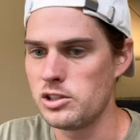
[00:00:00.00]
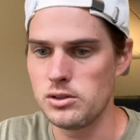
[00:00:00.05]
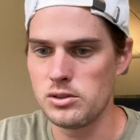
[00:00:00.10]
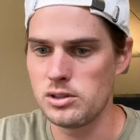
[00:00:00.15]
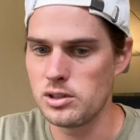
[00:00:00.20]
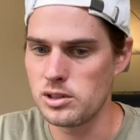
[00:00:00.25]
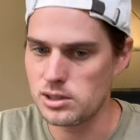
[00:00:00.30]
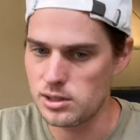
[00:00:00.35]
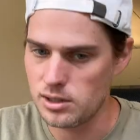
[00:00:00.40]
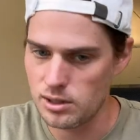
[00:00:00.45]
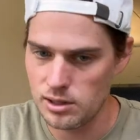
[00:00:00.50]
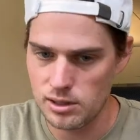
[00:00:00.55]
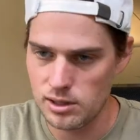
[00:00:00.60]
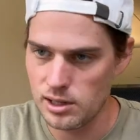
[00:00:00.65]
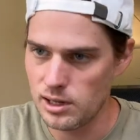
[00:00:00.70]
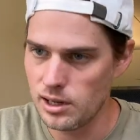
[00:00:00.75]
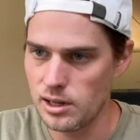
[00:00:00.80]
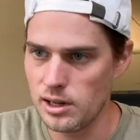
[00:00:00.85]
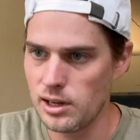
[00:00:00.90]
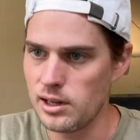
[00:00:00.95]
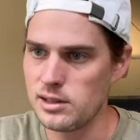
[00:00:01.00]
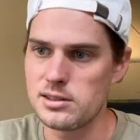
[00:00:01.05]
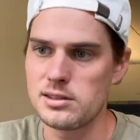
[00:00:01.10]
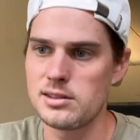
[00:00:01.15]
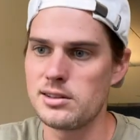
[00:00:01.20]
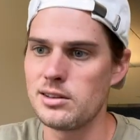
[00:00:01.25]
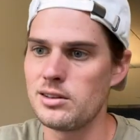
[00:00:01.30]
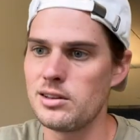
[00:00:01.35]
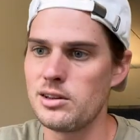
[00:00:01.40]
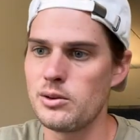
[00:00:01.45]
You just
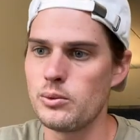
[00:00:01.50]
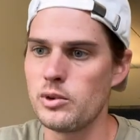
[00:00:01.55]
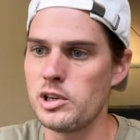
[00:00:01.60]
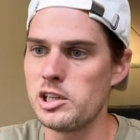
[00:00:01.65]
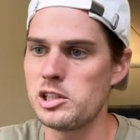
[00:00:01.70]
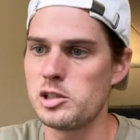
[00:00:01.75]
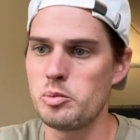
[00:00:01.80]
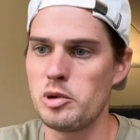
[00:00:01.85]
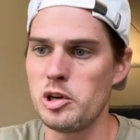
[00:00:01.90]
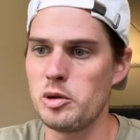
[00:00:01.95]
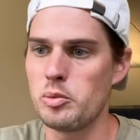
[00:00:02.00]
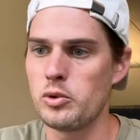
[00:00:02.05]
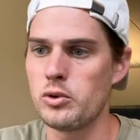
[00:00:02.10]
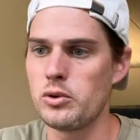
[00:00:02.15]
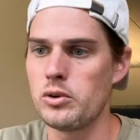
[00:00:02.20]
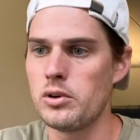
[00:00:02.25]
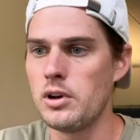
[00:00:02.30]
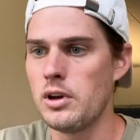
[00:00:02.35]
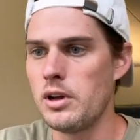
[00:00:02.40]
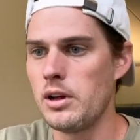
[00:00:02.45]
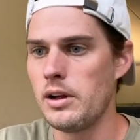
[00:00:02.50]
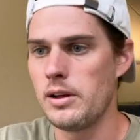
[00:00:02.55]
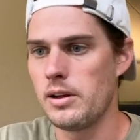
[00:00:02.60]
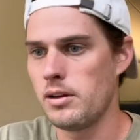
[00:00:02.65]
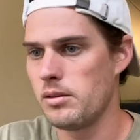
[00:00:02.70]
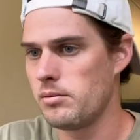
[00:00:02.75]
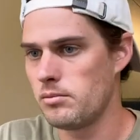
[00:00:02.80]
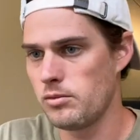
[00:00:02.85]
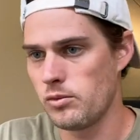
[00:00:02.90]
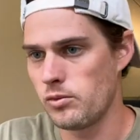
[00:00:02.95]
instantly reach people,
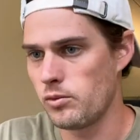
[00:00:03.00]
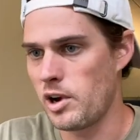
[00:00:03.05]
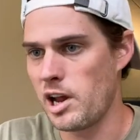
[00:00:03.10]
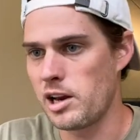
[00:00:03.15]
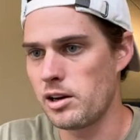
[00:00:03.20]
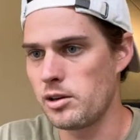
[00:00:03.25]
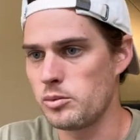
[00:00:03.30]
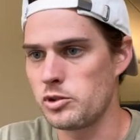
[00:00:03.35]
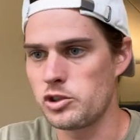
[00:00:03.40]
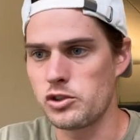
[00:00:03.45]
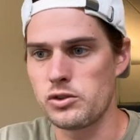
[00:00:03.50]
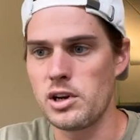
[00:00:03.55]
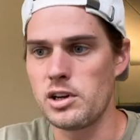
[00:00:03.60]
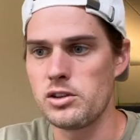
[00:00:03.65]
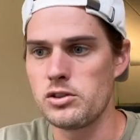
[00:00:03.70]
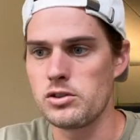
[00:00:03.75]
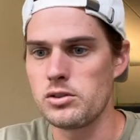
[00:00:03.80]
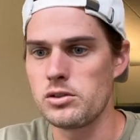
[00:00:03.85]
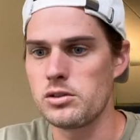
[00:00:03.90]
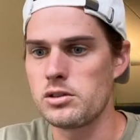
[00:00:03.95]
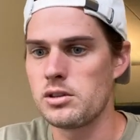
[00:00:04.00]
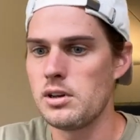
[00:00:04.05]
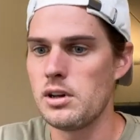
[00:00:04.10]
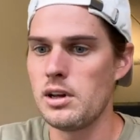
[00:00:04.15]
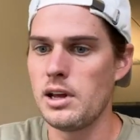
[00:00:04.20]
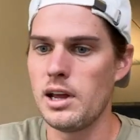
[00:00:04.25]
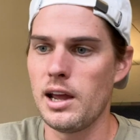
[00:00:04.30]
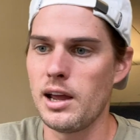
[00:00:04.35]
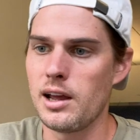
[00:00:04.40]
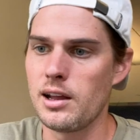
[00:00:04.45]
random strangers,
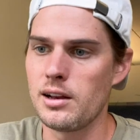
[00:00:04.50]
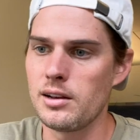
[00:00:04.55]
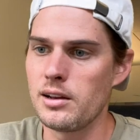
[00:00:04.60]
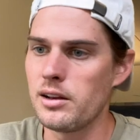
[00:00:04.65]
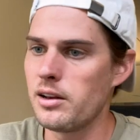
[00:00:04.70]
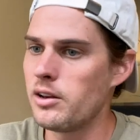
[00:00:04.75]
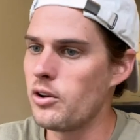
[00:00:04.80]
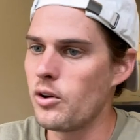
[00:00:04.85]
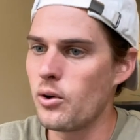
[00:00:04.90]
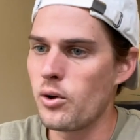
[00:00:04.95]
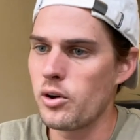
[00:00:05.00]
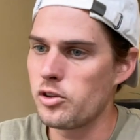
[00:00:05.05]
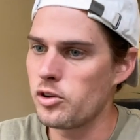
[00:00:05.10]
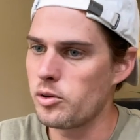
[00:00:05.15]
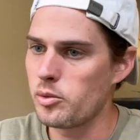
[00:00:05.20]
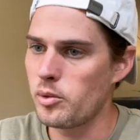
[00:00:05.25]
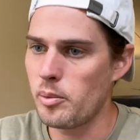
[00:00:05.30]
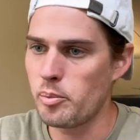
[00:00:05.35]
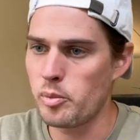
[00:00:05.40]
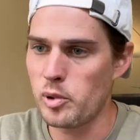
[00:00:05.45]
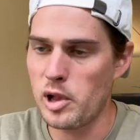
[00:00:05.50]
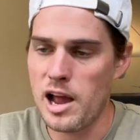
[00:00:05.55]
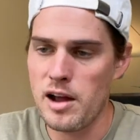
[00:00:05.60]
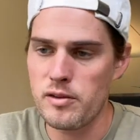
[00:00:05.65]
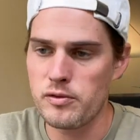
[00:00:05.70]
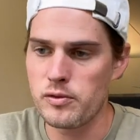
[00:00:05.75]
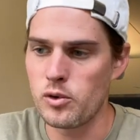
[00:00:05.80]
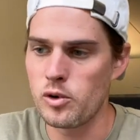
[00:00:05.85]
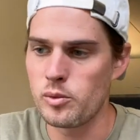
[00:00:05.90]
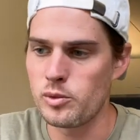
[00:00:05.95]
and no other
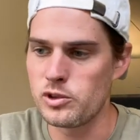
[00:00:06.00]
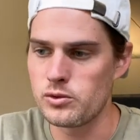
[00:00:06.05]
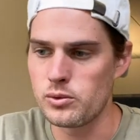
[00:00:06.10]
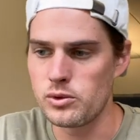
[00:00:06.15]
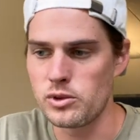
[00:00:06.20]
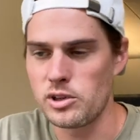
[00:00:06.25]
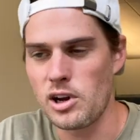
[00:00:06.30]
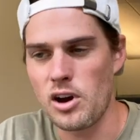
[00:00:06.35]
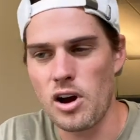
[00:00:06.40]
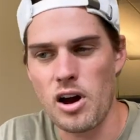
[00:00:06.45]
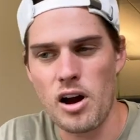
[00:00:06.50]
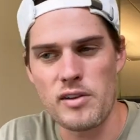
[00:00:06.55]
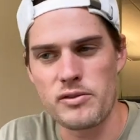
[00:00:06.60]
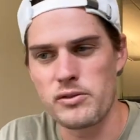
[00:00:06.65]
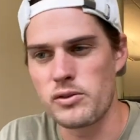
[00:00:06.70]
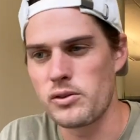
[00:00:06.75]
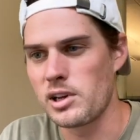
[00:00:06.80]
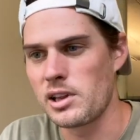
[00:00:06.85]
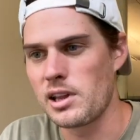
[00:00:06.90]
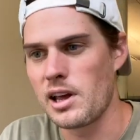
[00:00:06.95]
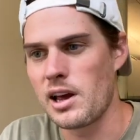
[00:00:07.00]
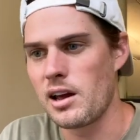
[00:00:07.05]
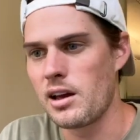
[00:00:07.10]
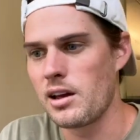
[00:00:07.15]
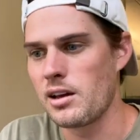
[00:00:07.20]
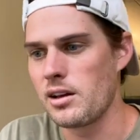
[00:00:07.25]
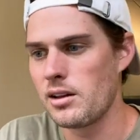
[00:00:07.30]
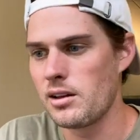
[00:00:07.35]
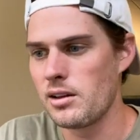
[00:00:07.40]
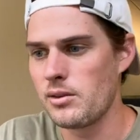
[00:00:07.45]
platform is really offering
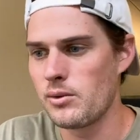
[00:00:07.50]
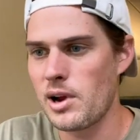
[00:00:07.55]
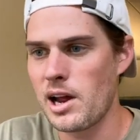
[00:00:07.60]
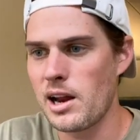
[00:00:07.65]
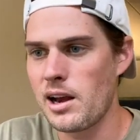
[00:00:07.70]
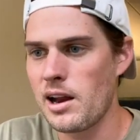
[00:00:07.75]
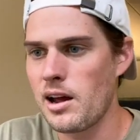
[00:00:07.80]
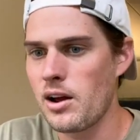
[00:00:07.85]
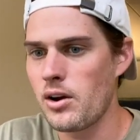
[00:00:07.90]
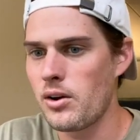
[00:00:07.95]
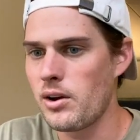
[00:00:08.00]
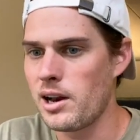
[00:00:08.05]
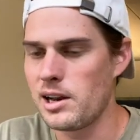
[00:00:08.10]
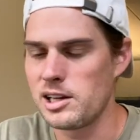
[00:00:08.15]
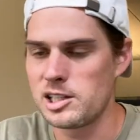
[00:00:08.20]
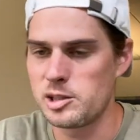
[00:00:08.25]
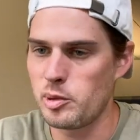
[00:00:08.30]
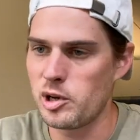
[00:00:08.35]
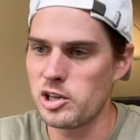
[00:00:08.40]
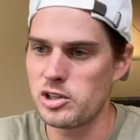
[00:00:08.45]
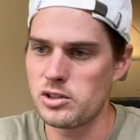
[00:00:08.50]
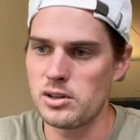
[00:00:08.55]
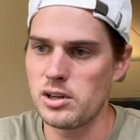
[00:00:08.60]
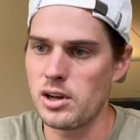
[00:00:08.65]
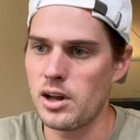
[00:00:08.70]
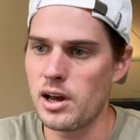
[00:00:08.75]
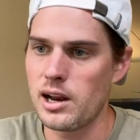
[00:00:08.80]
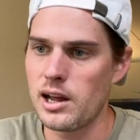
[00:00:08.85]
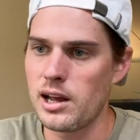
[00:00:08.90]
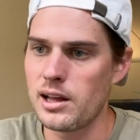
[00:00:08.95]
that right now, and especially
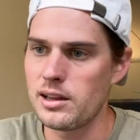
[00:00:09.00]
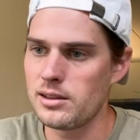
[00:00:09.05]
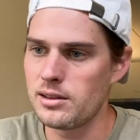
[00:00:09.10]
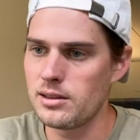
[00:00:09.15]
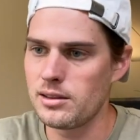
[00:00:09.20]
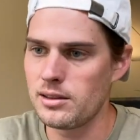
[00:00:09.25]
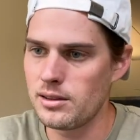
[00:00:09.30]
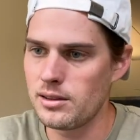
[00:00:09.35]
not at